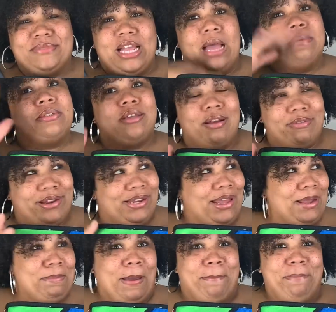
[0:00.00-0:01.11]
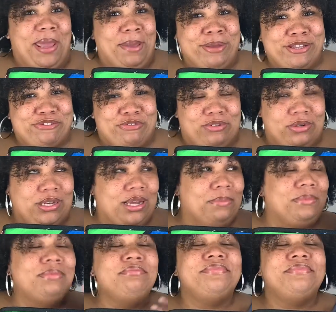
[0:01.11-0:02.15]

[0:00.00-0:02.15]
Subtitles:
I'm sorry. Like, my baby is growing up.